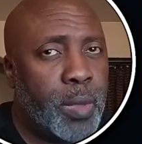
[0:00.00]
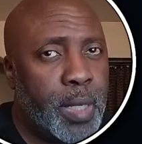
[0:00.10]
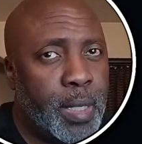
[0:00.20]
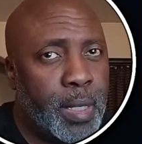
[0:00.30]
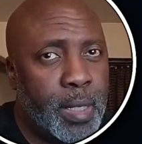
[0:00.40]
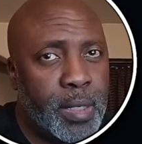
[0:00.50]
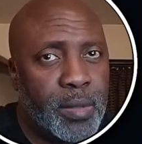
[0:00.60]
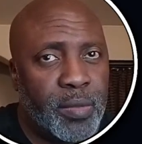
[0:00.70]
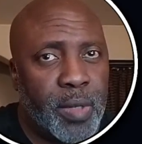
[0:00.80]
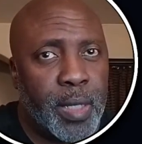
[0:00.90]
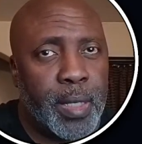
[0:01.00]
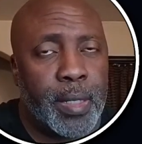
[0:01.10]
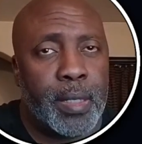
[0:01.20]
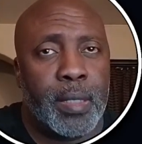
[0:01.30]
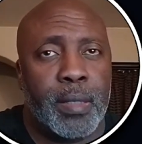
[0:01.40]

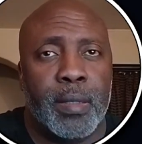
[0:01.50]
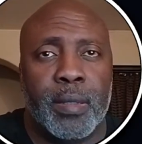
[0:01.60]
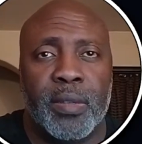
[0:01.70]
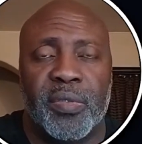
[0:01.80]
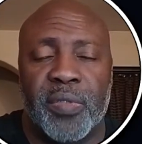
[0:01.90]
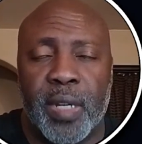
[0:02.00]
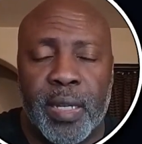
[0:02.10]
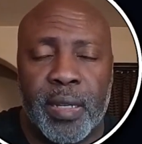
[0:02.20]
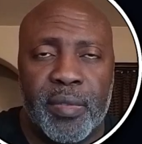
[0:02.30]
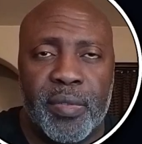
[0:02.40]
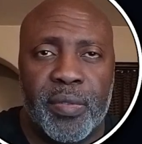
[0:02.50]
identified the 5